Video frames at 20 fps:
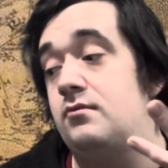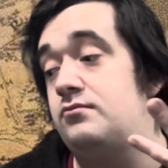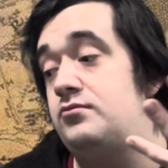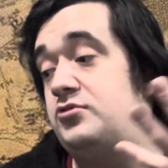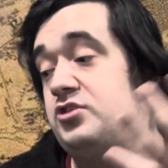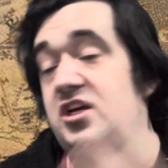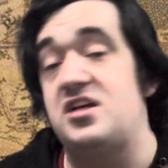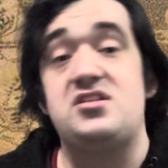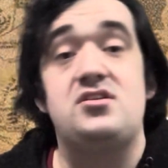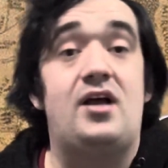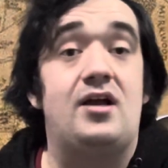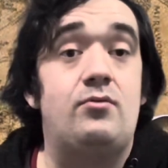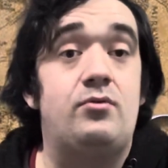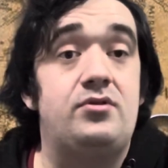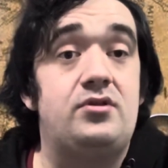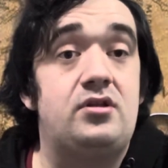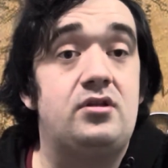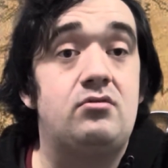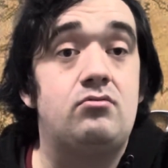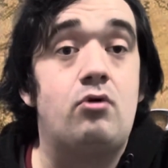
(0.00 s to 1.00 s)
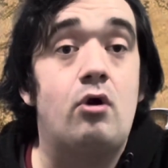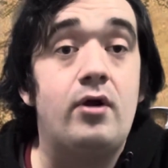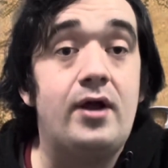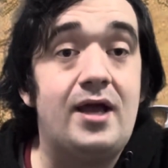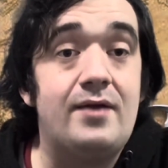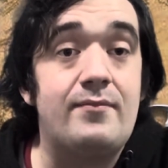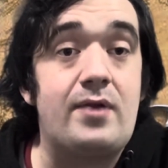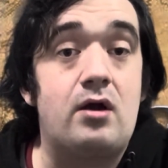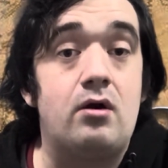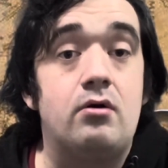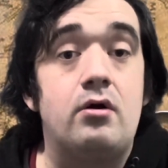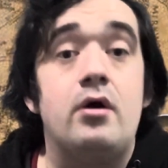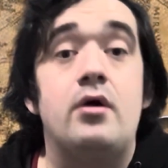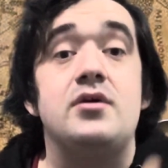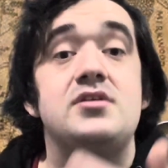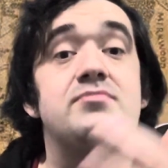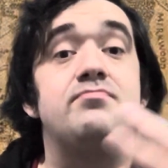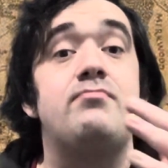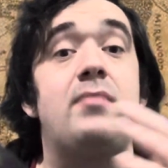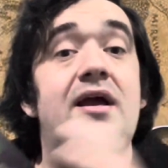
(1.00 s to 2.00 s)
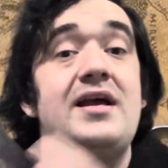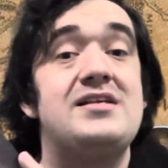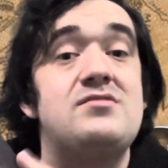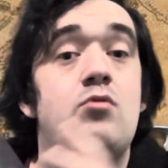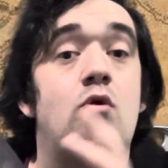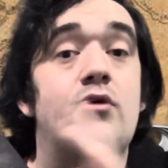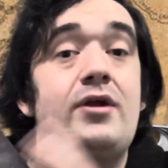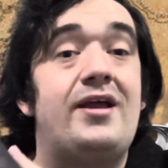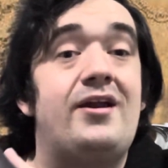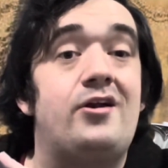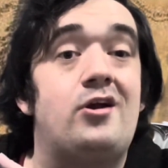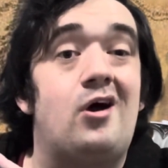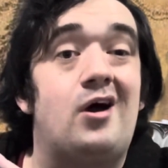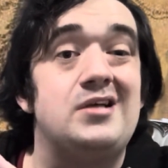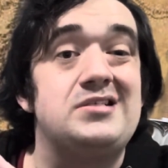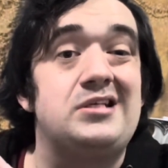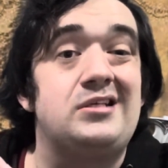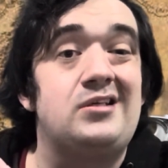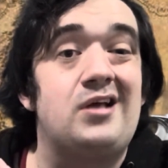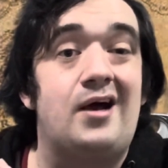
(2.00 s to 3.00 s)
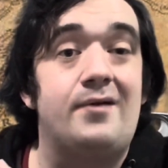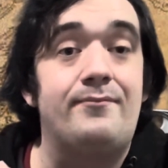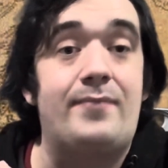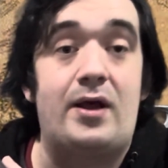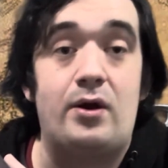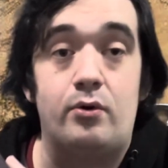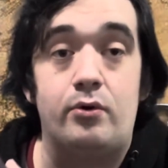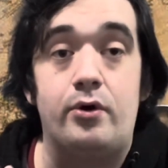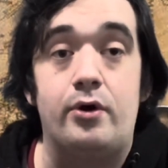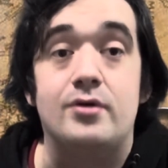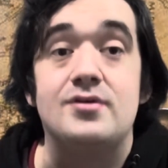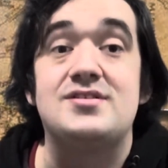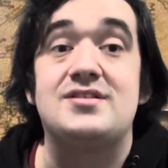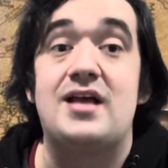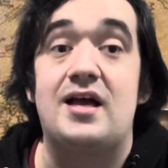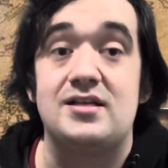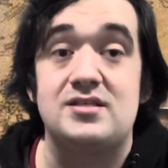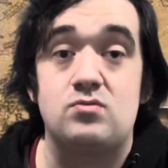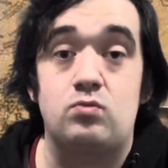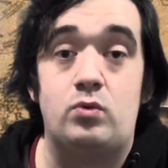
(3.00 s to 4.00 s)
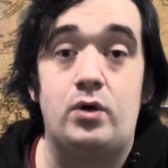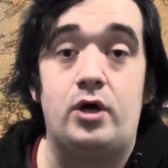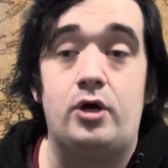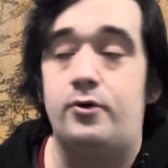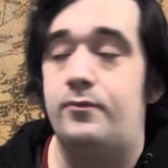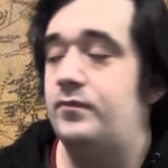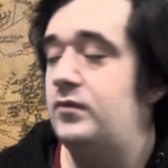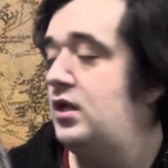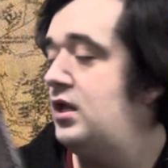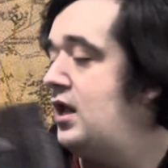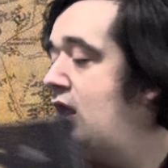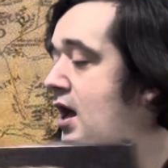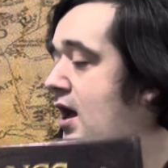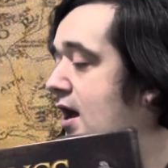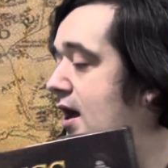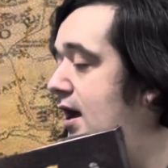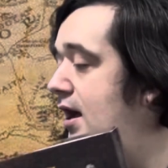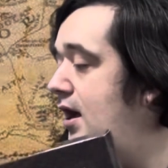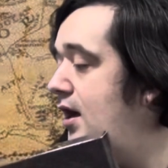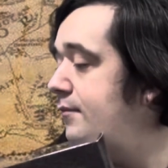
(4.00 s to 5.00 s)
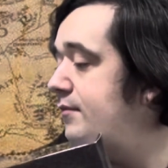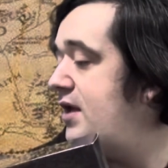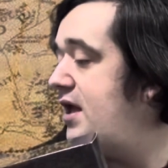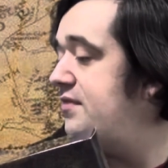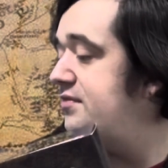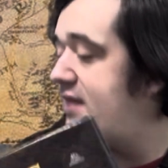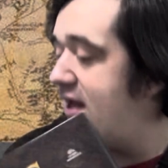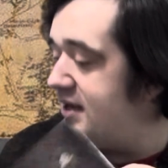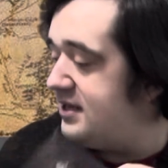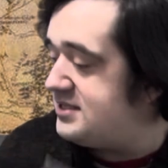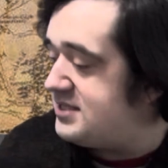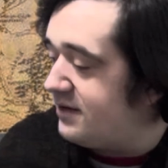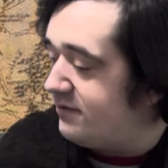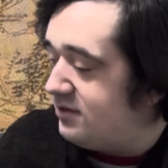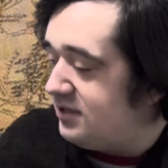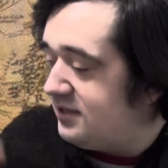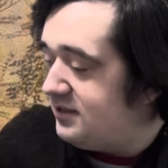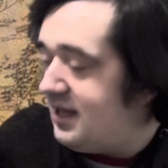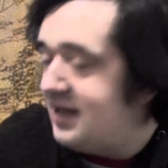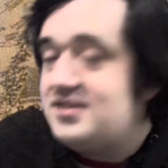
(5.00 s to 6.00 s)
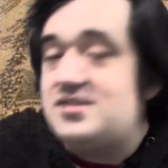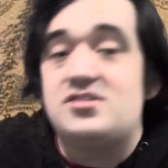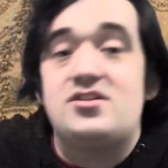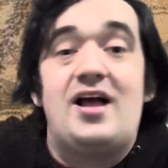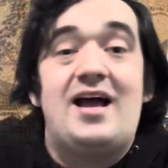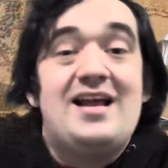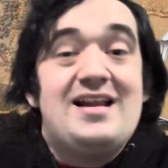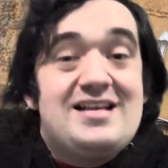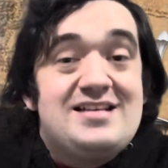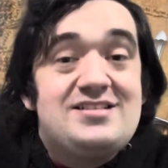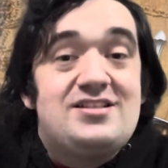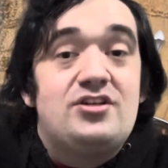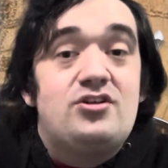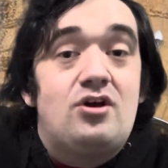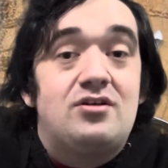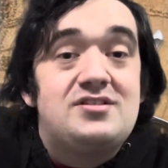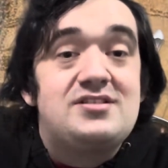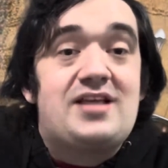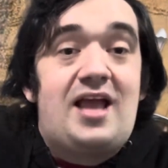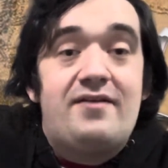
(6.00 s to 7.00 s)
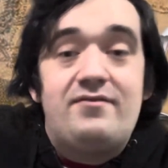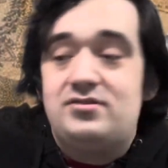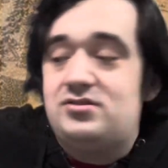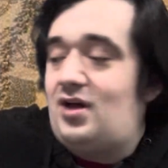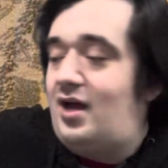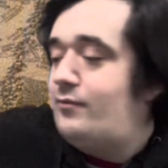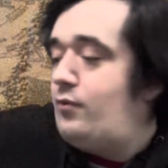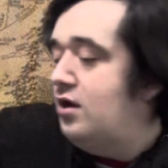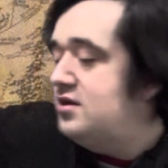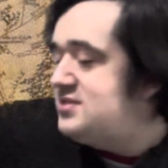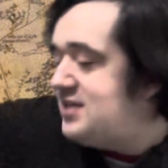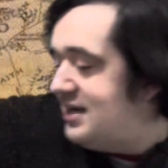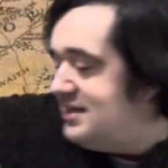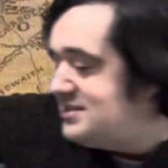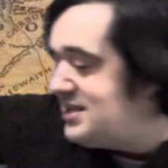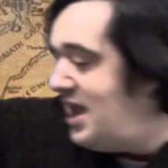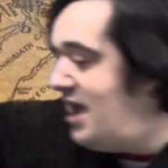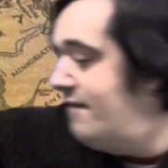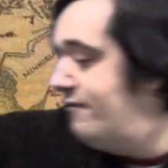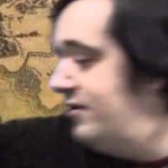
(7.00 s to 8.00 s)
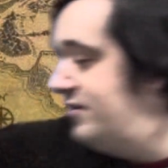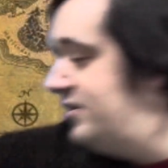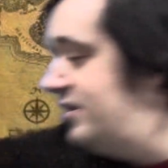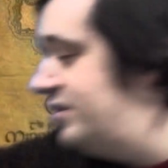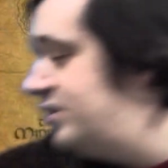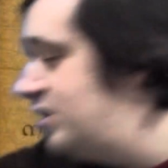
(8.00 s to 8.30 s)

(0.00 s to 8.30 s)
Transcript: just like with the Rohan Battle Host, may as well get an Isengard Battle Host as well. And that is everything. That is the Not Skaventide box. That is everything